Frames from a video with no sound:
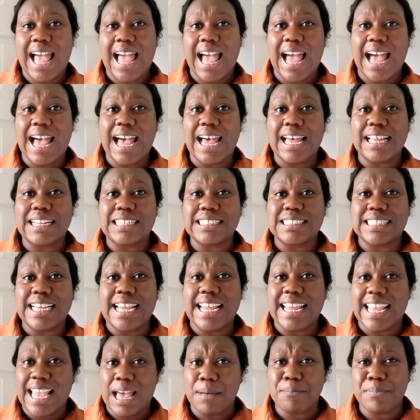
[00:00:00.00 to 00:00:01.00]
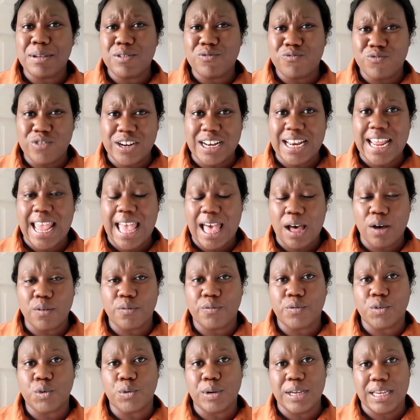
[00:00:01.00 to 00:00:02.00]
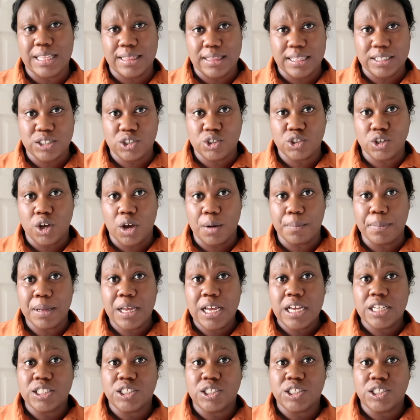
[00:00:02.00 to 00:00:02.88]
and it can be really helpful in this job.